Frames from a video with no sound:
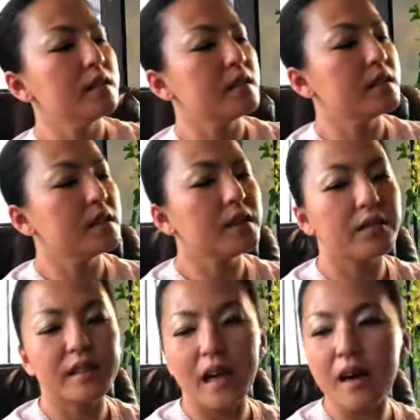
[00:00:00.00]
So
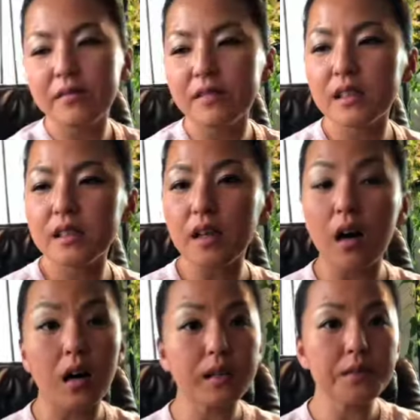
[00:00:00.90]
that was
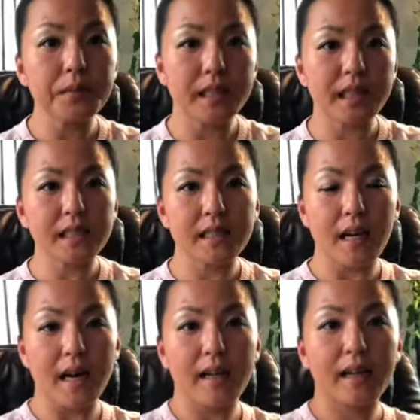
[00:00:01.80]
all the plants
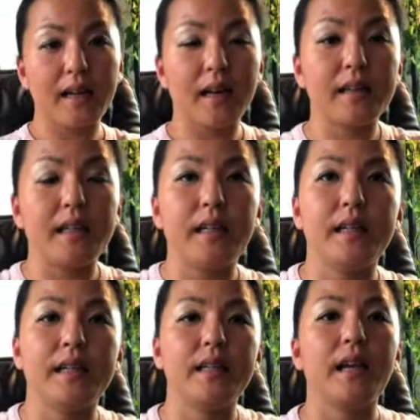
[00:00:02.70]
I got
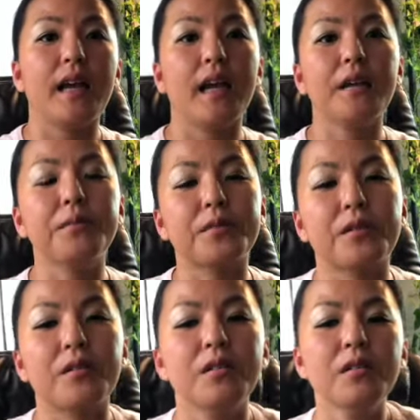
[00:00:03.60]
in
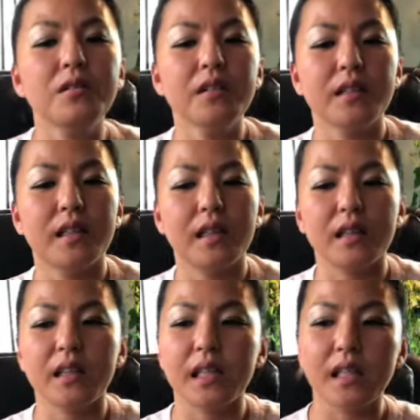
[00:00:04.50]
April, I
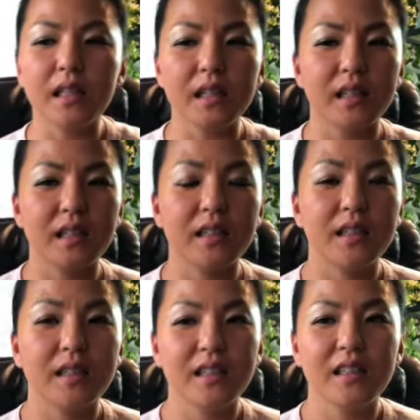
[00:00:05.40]
think.
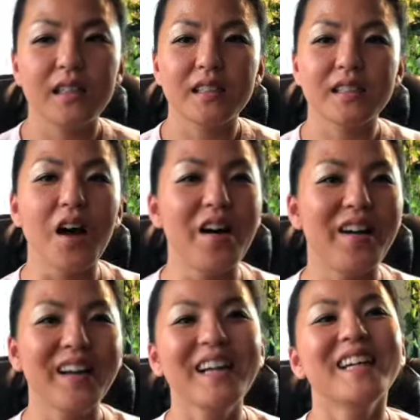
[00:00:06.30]
So
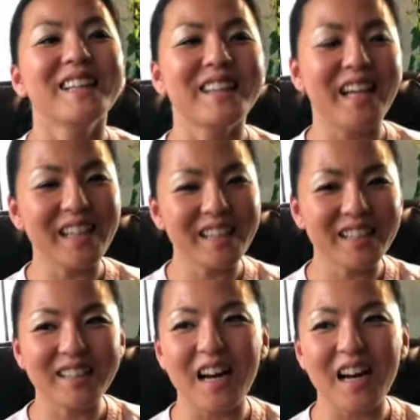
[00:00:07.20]
thank you.